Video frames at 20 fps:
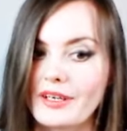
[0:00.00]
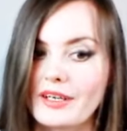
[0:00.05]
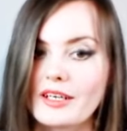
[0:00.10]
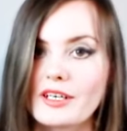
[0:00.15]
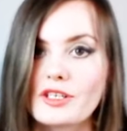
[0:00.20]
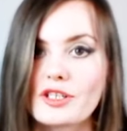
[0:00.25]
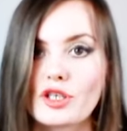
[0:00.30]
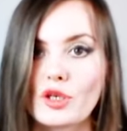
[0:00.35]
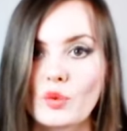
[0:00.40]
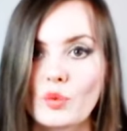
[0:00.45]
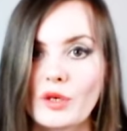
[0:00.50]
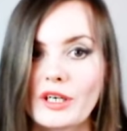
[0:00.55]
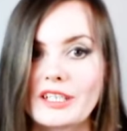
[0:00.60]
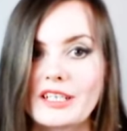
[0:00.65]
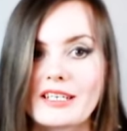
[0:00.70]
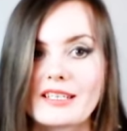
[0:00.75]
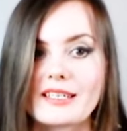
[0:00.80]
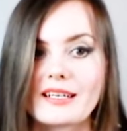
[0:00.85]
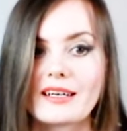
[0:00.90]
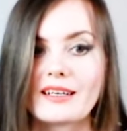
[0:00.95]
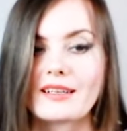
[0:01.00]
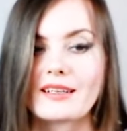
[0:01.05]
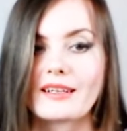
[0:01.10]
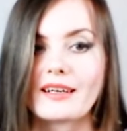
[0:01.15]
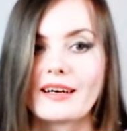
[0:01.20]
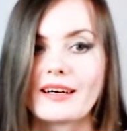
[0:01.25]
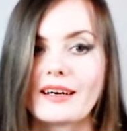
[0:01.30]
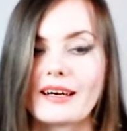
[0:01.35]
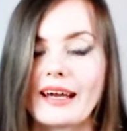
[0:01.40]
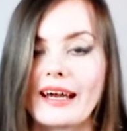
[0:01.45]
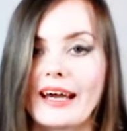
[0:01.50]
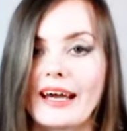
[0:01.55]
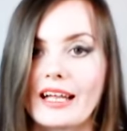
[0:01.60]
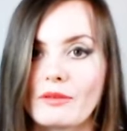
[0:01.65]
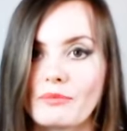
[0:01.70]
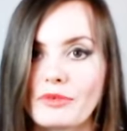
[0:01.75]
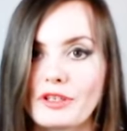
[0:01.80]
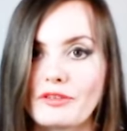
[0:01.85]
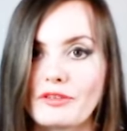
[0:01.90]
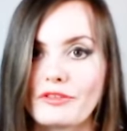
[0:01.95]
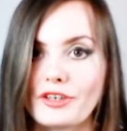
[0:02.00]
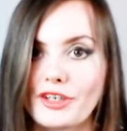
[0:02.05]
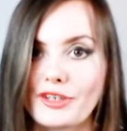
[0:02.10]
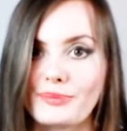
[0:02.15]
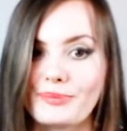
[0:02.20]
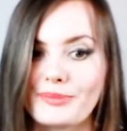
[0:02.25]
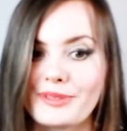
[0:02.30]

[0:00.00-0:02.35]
So what is the helping verb?